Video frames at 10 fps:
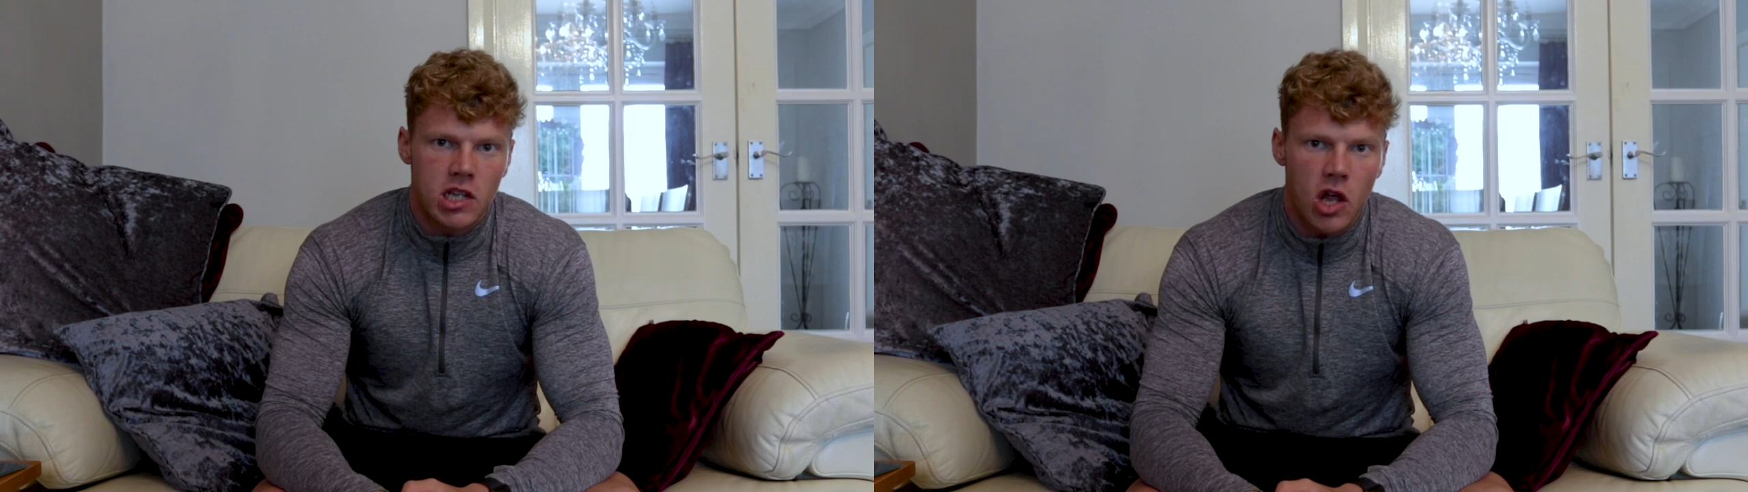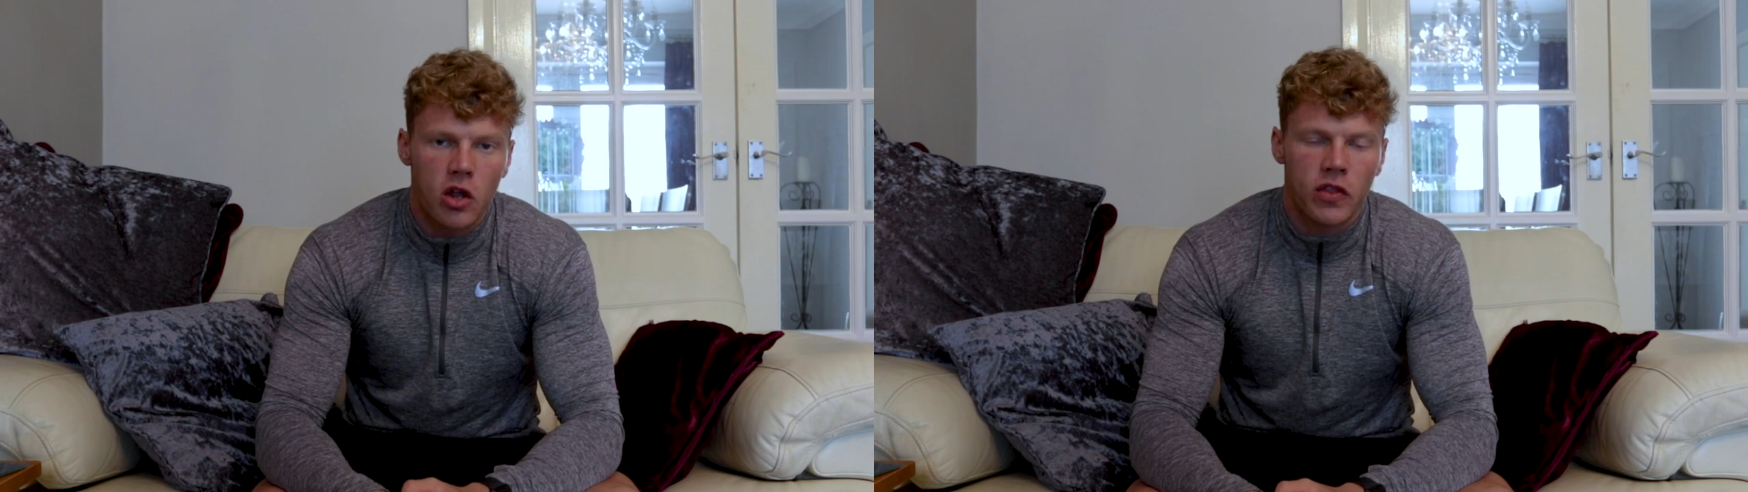a
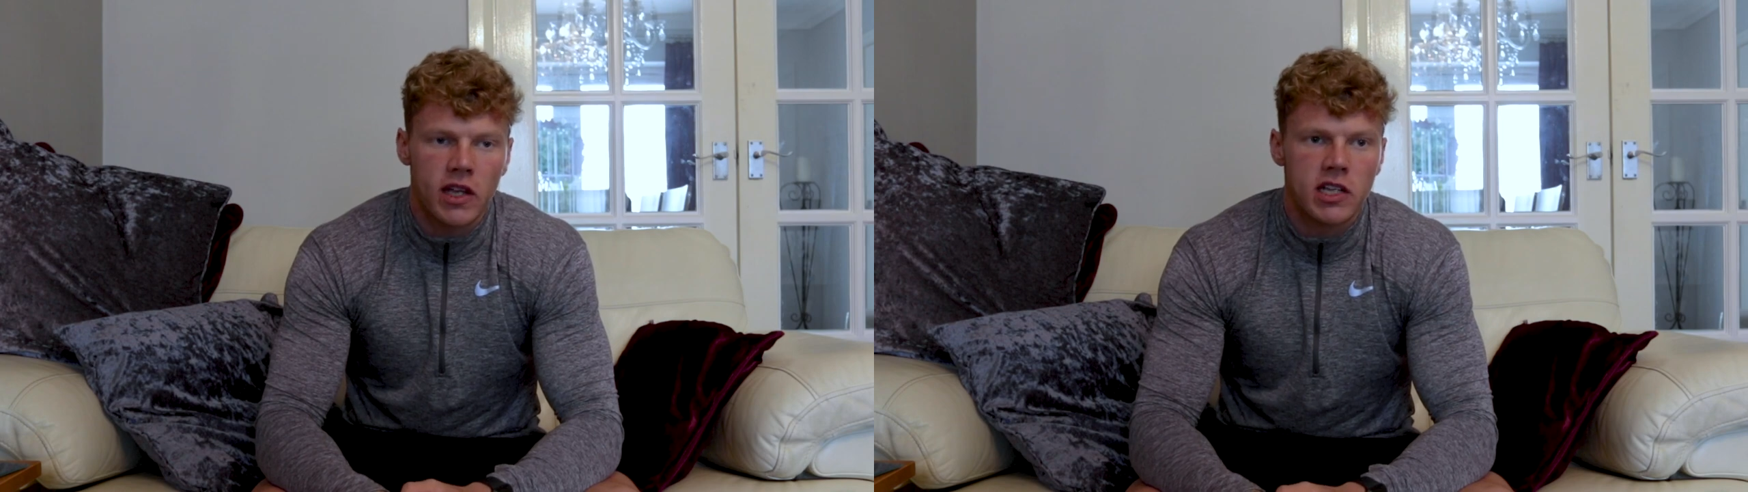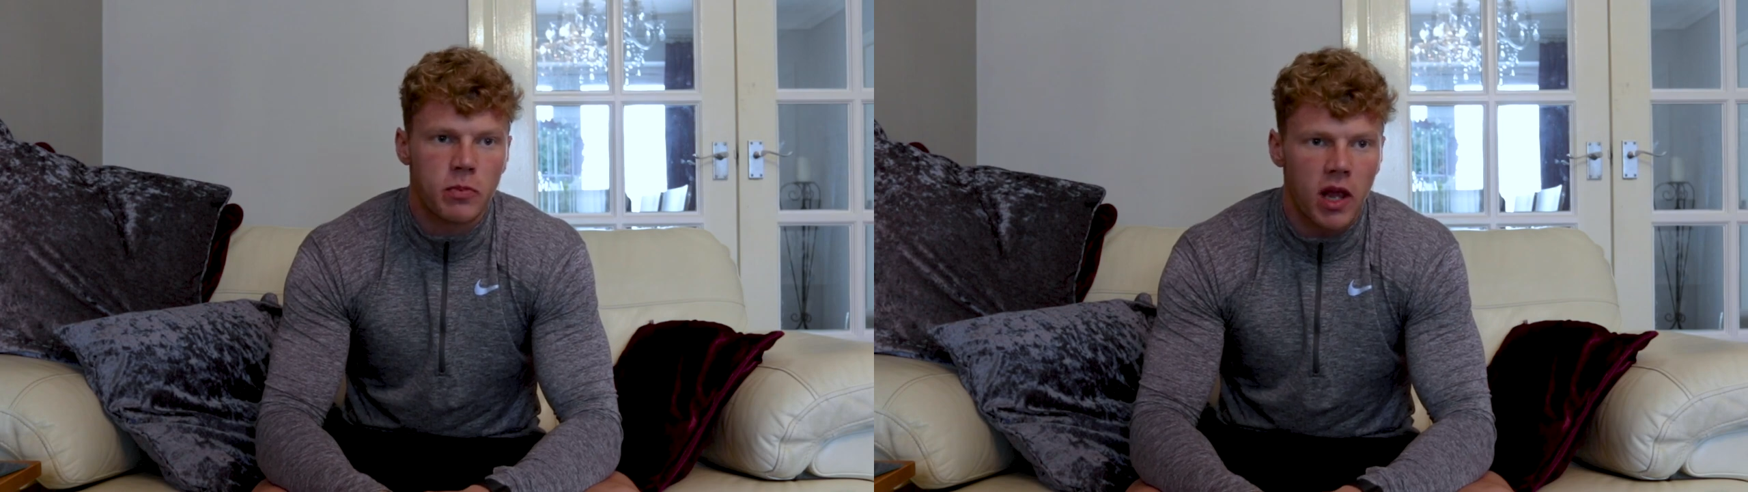lot of
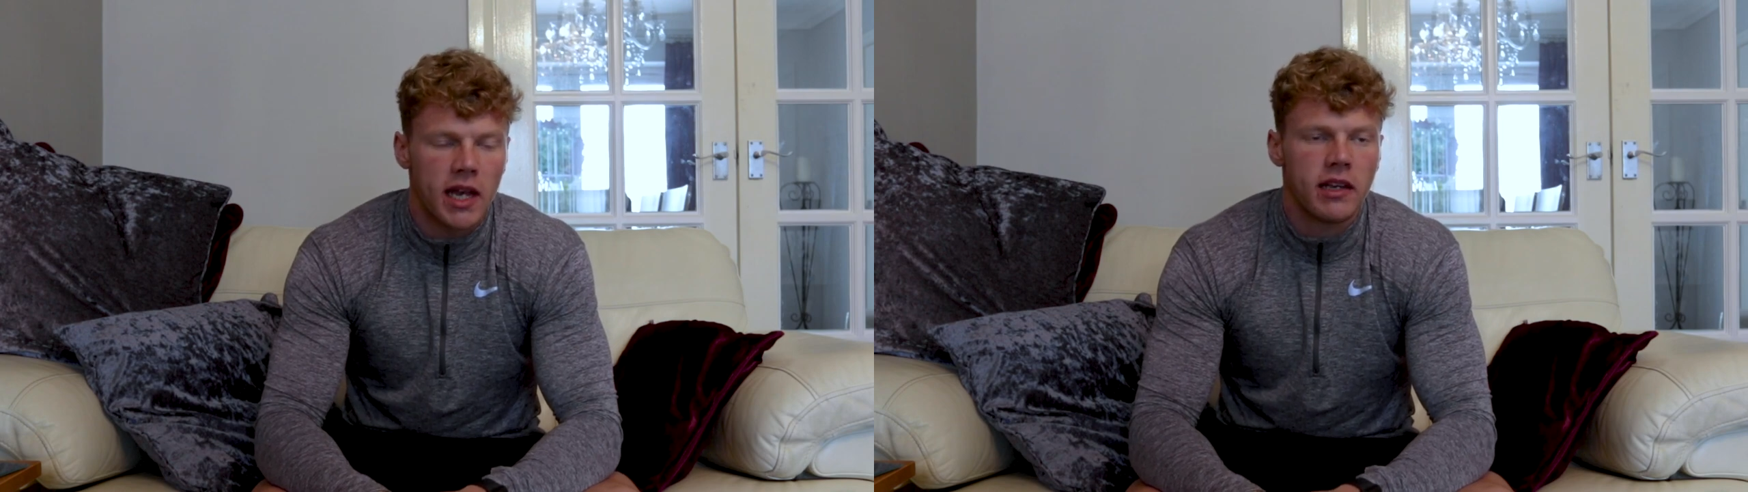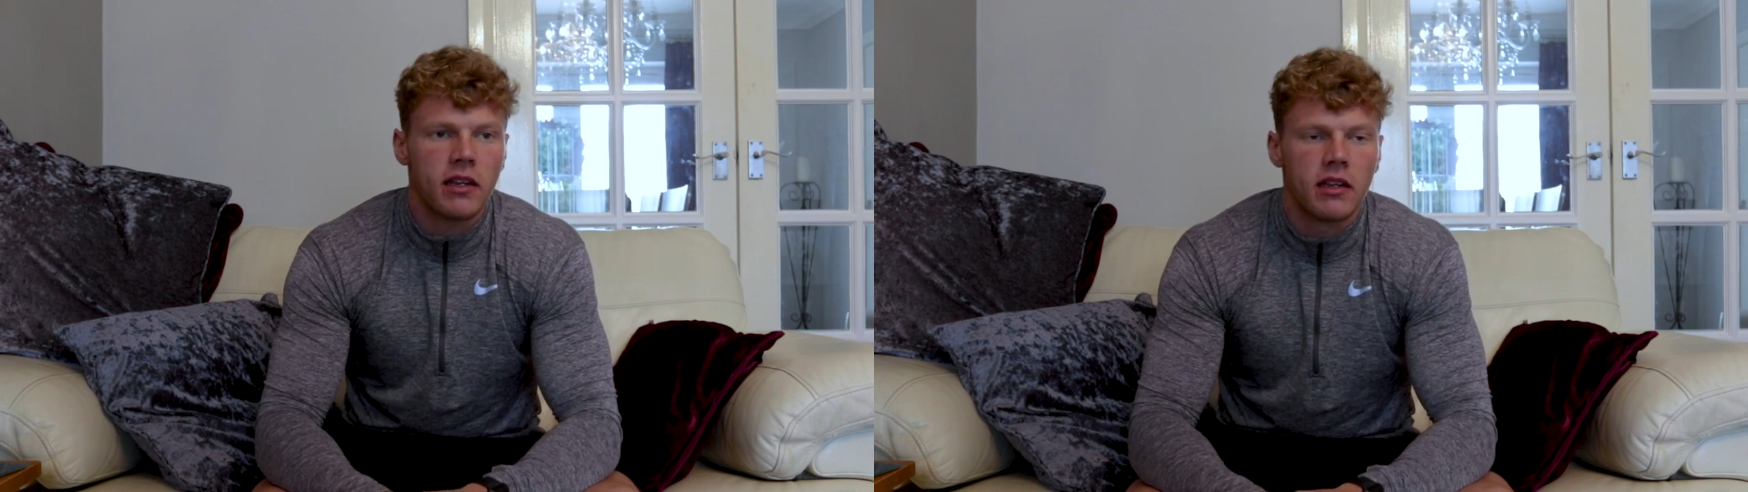things
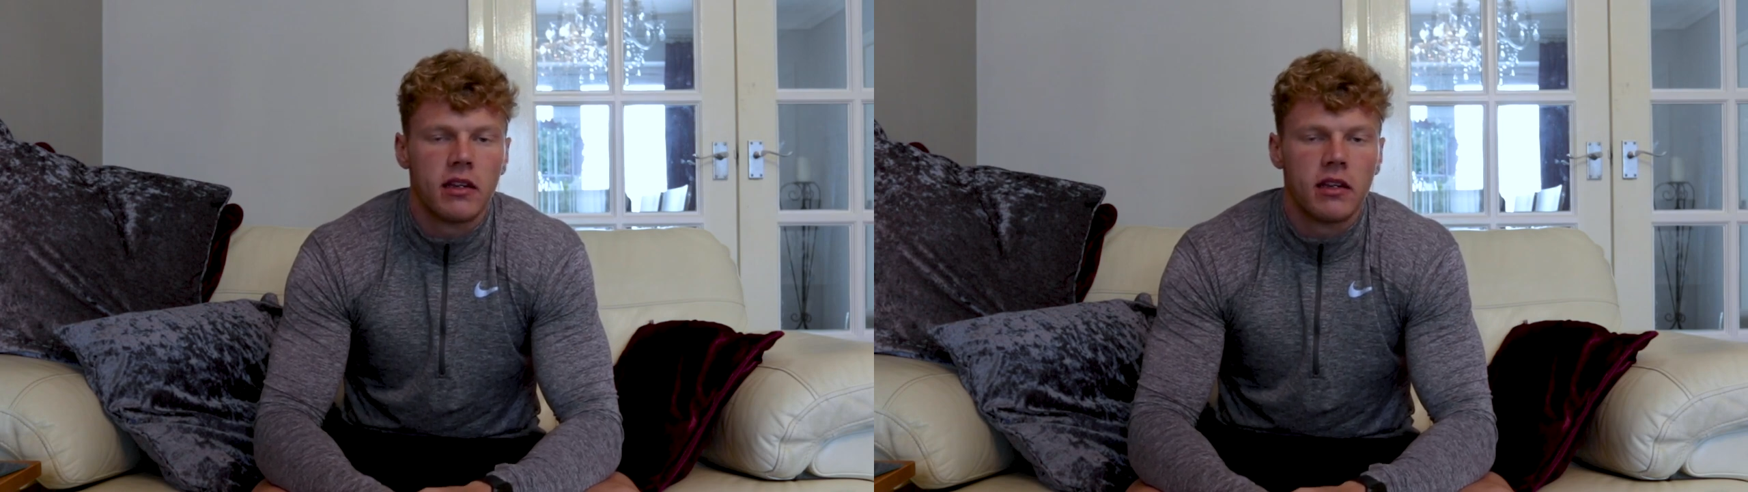planned